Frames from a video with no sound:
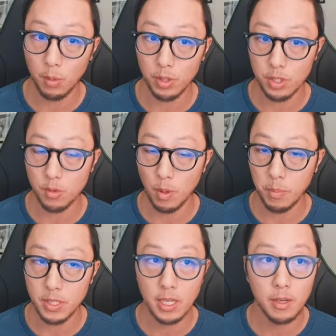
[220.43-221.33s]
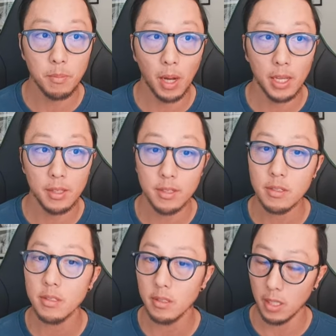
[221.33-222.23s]
Which is represented by
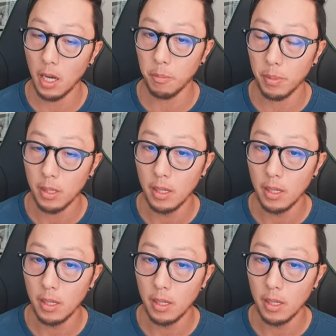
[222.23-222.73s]
this cup.